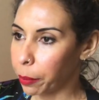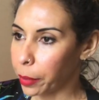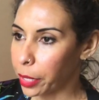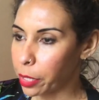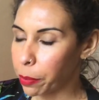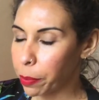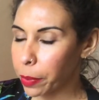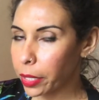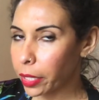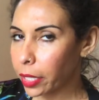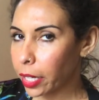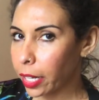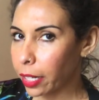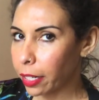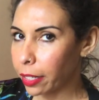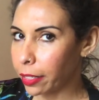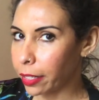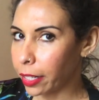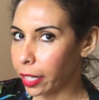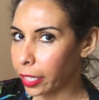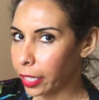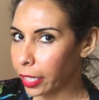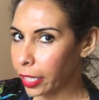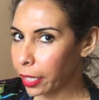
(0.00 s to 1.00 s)
It's been kind
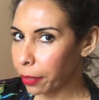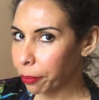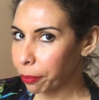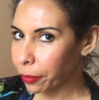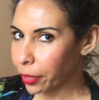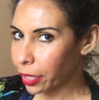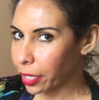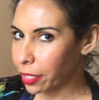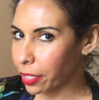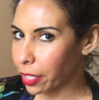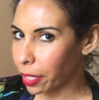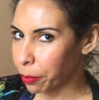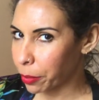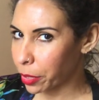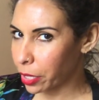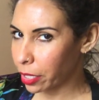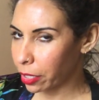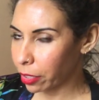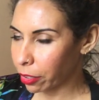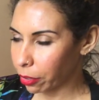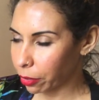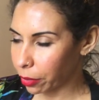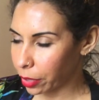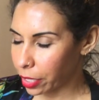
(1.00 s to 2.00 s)
of nutty because
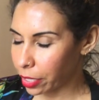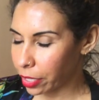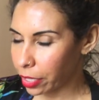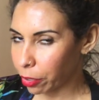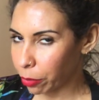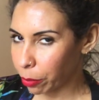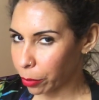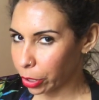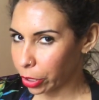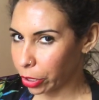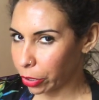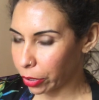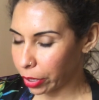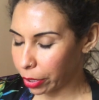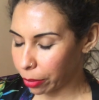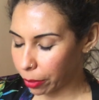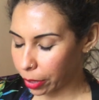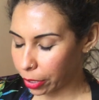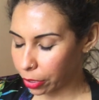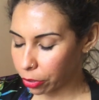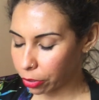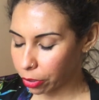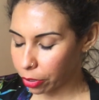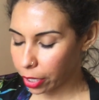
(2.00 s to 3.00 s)
it's still Mercury
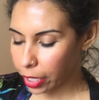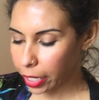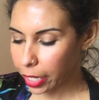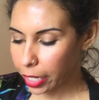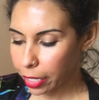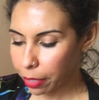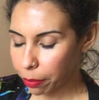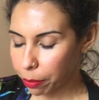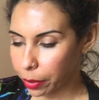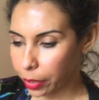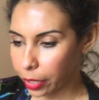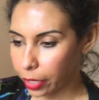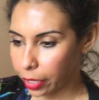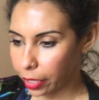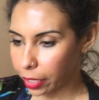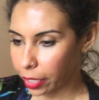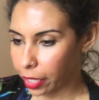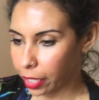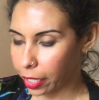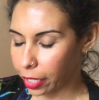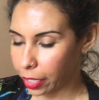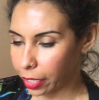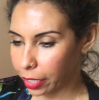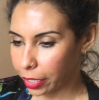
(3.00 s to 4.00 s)
retrograde, but
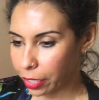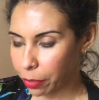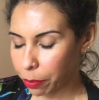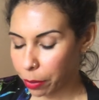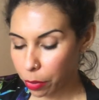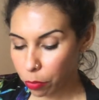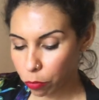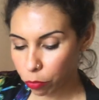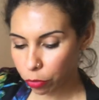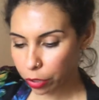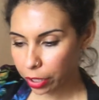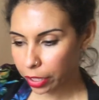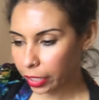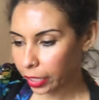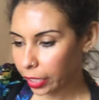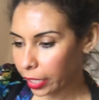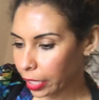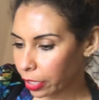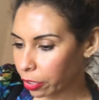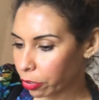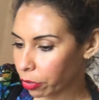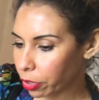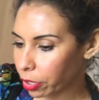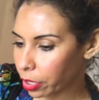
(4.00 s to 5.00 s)
it's been really
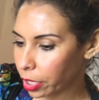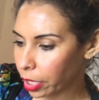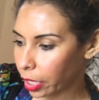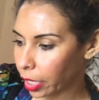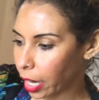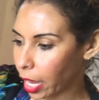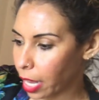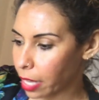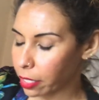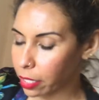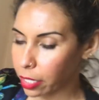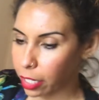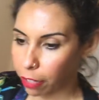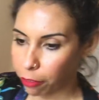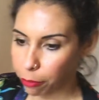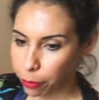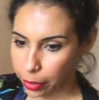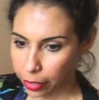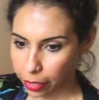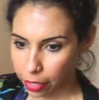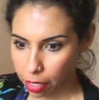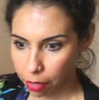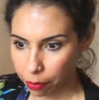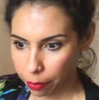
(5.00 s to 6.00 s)
interesting as they've
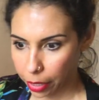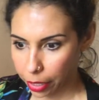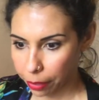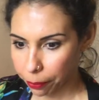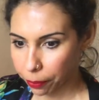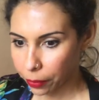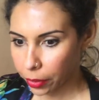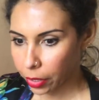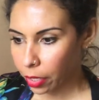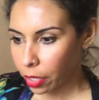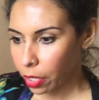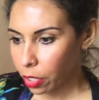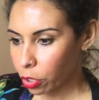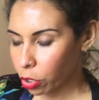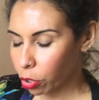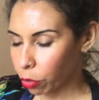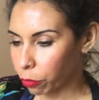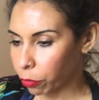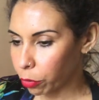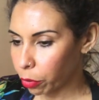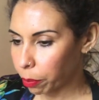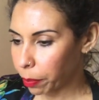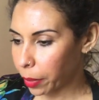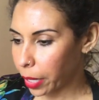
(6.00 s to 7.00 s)
been coming. So
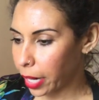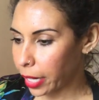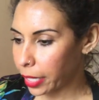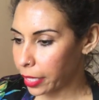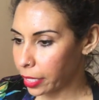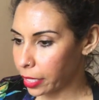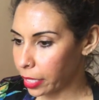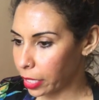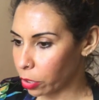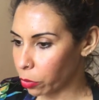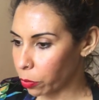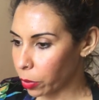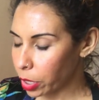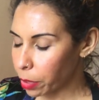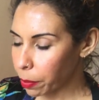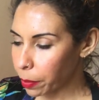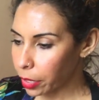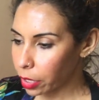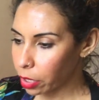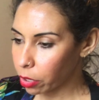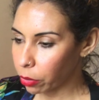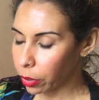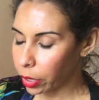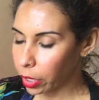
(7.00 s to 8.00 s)
for Pisces, what's
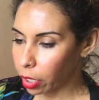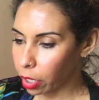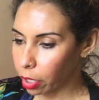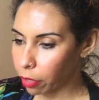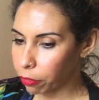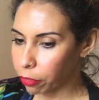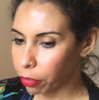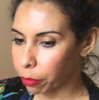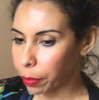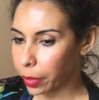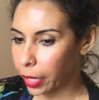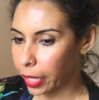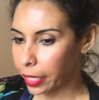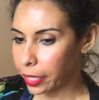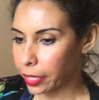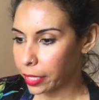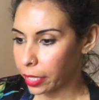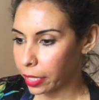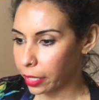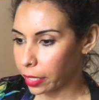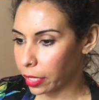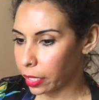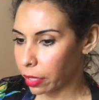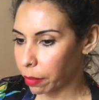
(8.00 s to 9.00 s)
been going on for
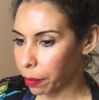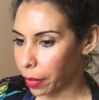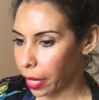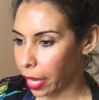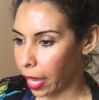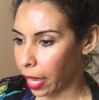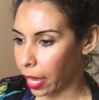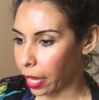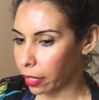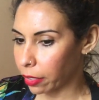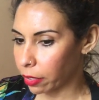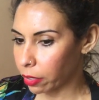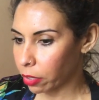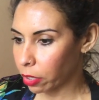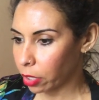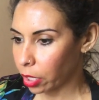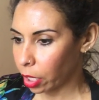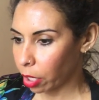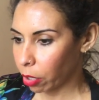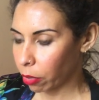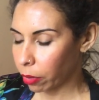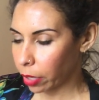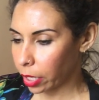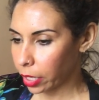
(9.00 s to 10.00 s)
Pisces in the past?
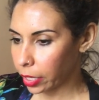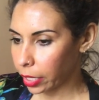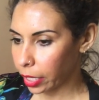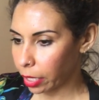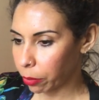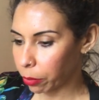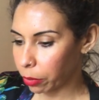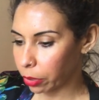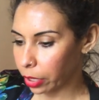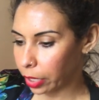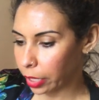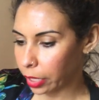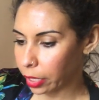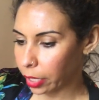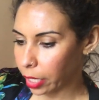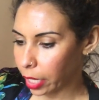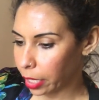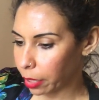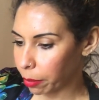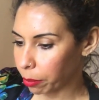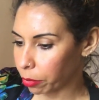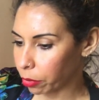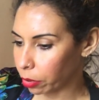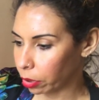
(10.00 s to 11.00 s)
Right now we're in
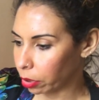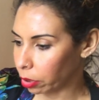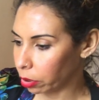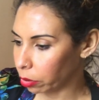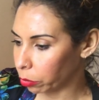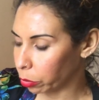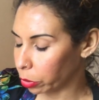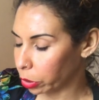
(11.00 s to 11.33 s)
April.